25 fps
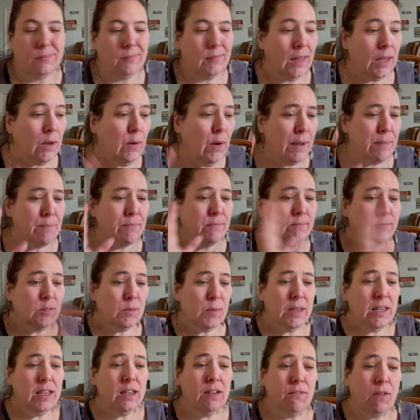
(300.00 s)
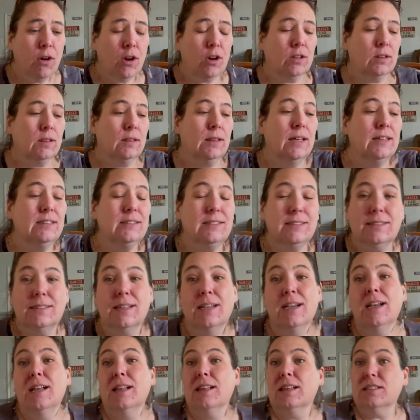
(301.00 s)
Okay, speaking of art, let's
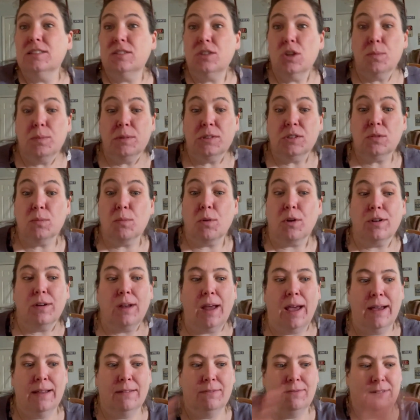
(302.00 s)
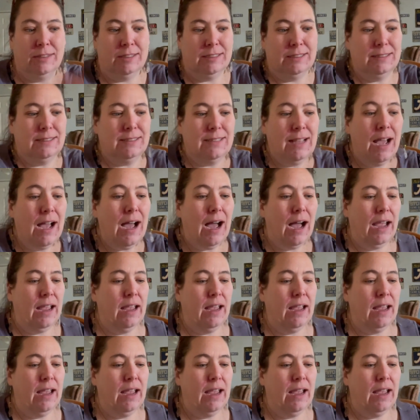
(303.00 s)
open some art advents. I